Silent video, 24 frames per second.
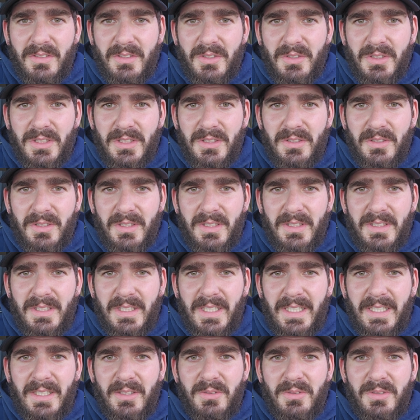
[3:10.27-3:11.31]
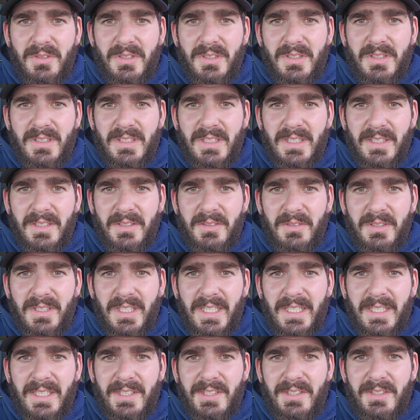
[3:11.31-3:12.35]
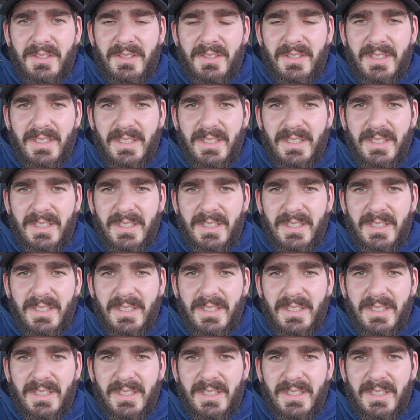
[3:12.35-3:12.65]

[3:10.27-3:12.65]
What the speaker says: so I took it in the house the other day